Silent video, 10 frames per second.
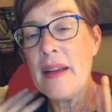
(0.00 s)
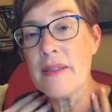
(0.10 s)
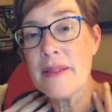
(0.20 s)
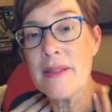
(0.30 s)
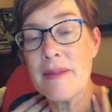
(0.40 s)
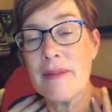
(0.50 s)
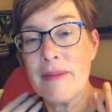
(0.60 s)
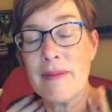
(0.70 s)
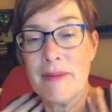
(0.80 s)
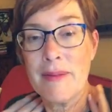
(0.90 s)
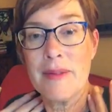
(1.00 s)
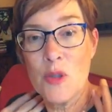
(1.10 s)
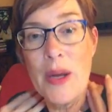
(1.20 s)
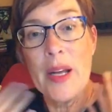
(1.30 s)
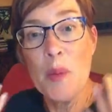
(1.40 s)
and
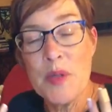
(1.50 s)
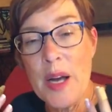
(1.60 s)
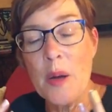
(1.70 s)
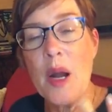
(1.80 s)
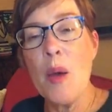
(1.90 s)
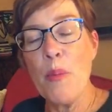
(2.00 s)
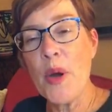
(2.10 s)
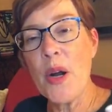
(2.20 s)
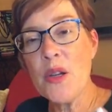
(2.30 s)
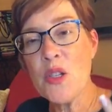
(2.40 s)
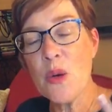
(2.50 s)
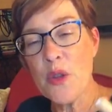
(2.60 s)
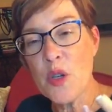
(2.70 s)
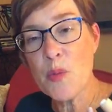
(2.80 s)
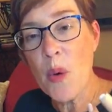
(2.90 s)
sweat comes out, but also
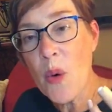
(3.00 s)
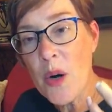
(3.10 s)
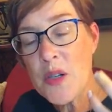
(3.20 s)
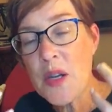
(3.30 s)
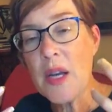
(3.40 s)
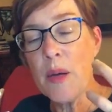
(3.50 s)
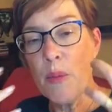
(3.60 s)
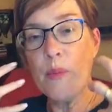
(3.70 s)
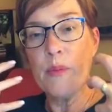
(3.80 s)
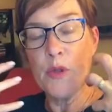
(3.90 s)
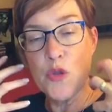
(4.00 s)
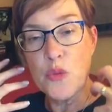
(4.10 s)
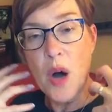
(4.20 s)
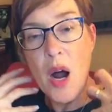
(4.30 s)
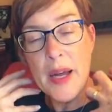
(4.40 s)
those pores
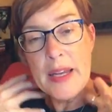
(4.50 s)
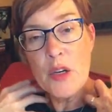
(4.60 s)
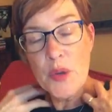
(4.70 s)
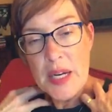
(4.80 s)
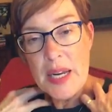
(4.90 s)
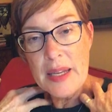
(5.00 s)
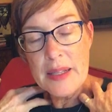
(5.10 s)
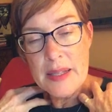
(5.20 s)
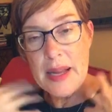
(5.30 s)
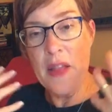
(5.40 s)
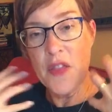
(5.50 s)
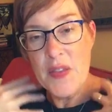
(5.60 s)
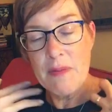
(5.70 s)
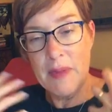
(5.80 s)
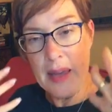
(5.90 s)
draw ingredients and
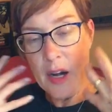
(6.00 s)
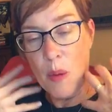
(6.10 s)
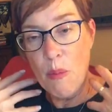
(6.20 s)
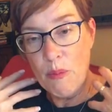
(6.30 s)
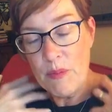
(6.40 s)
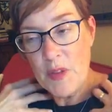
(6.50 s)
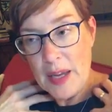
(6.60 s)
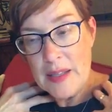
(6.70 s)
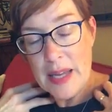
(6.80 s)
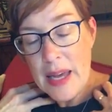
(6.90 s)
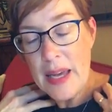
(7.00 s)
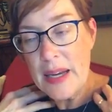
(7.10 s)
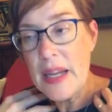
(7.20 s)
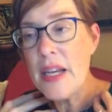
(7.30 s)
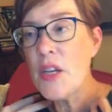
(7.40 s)
you know things
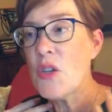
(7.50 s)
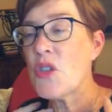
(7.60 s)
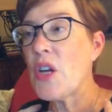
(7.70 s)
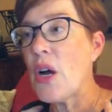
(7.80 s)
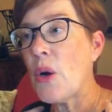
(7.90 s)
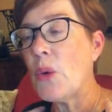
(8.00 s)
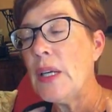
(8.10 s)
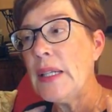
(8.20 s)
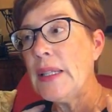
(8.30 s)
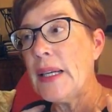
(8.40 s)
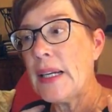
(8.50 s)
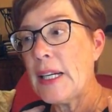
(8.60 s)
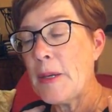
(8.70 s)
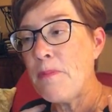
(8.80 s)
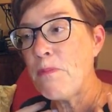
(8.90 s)
in. So
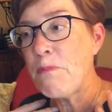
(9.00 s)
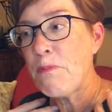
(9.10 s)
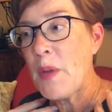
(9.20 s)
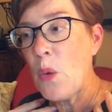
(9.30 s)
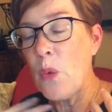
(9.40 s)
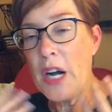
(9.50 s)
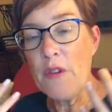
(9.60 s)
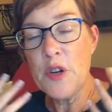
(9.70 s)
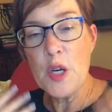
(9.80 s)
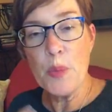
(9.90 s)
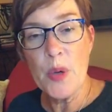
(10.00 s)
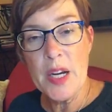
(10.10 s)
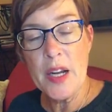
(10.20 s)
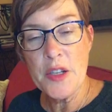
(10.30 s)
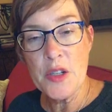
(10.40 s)
um, whatever you're
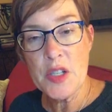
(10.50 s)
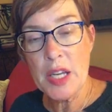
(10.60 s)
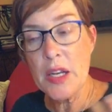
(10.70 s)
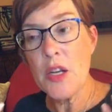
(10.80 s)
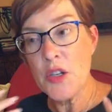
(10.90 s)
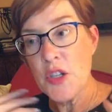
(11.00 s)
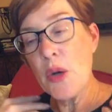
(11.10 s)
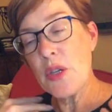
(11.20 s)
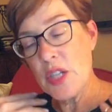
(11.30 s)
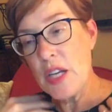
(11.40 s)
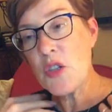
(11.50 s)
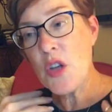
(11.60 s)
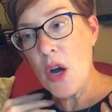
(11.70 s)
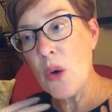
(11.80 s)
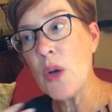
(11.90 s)
putting on your skin do, does
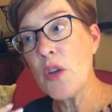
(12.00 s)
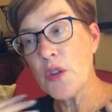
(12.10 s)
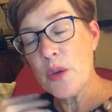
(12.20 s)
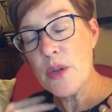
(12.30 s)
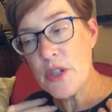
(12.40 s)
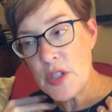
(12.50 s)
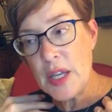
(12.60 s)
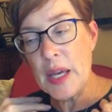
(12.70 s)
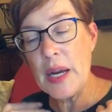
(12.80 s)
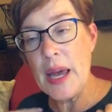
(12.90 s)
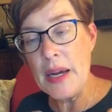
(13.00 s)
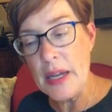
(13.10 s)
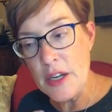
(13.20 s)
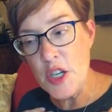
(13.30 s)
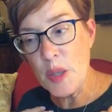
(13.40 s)
go through your skin and
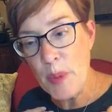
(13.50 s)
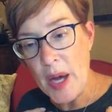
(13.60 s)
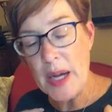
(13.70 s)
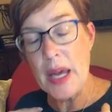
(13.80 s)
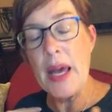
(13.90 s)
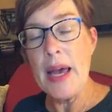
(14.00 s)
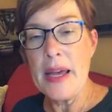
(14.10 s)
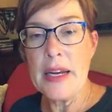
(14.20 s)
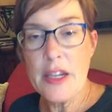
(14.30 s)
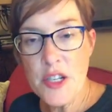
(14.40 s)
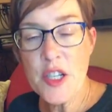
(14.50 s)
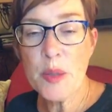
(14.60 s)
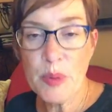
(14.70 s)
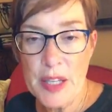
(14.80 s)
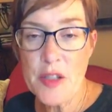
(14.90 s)
into your body and into
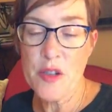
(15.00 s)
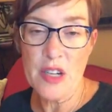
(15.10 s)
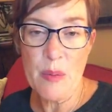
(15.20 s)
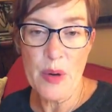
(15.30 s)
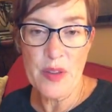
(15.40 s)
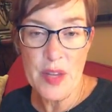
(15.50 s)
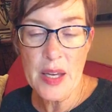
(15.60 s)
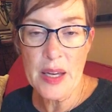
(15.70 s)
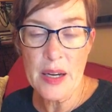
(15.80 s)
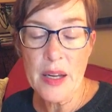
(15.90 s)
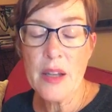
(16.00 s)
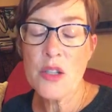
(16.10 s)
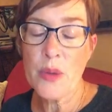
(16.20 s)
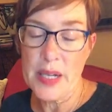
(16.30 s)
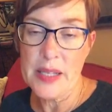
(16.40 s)
your bloodstream within
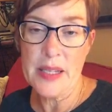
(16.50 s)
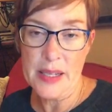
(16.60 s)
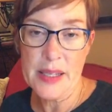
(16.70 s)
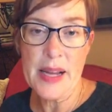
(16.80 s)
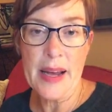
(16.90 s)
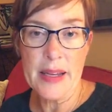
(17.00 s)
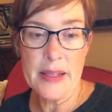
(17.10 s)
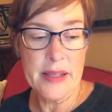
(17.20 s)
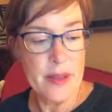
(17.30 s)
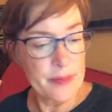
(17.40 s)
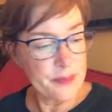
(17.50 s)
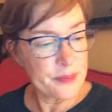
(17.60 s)
26 seconds.